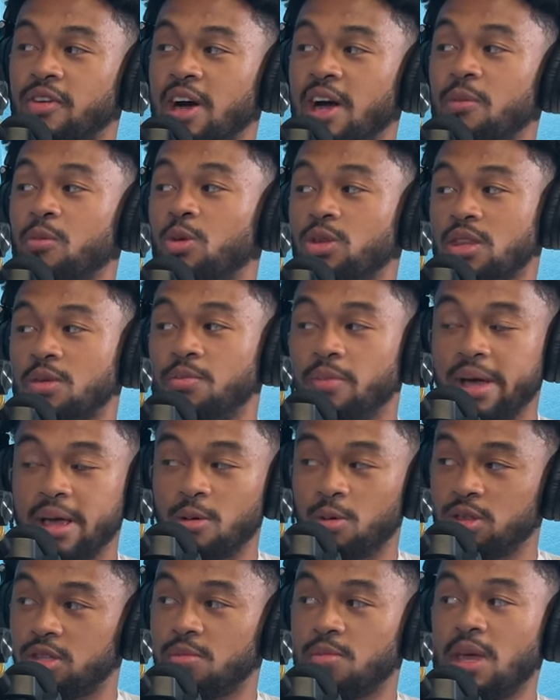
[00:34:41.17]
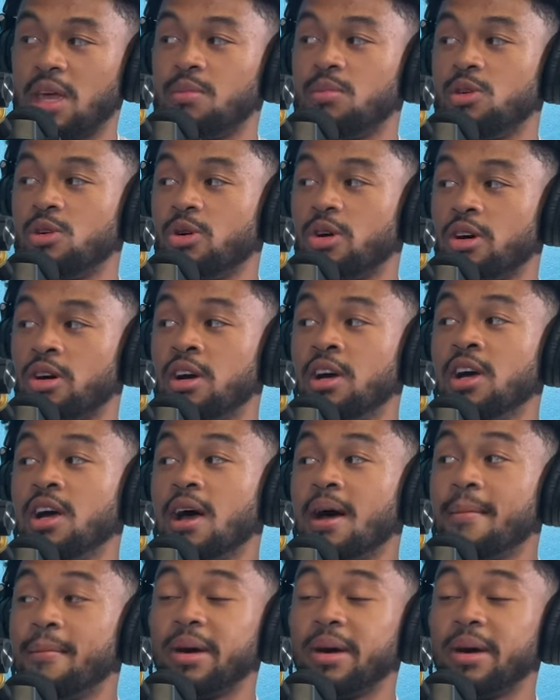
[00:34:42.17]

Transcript: of vibe with the ba- with the baby oil. Yeah.